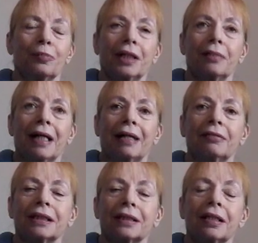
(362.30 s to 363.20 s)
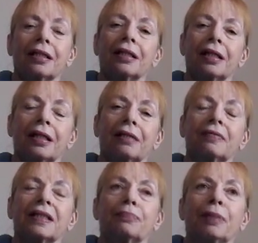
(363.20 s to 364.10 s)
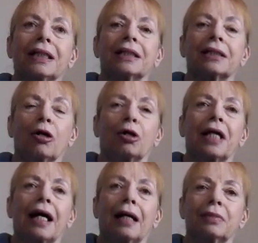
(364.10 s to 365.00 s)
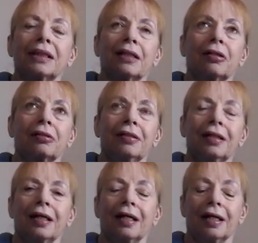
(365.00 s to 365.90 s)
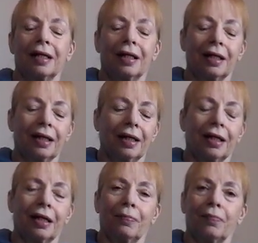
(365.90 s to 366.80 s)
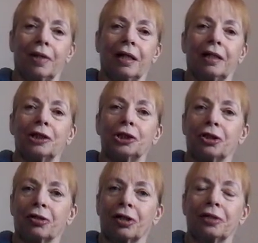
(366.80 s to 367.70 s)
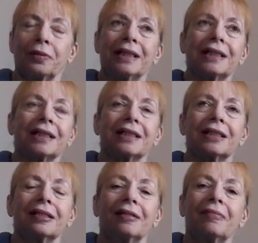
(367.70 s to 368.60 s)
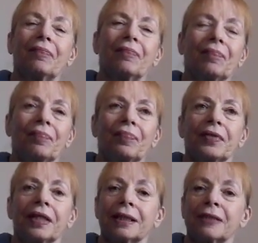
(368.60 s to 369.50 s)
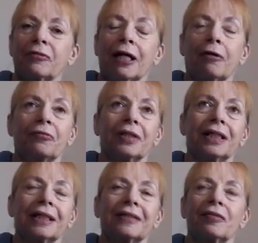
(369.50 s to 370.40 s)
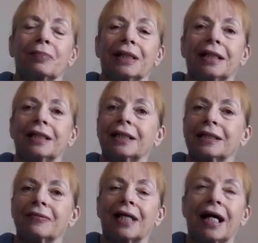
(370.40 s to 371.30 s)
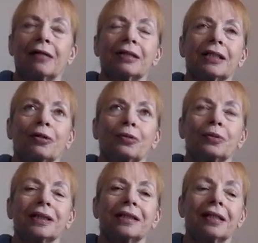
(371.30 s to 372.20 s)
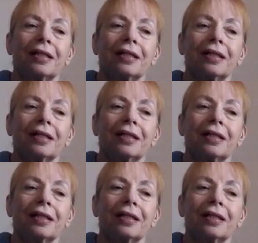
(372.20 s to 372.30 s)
up the amount I've spent on Amazon and at John Lewis. Things for Alfie, things for me, things for the household.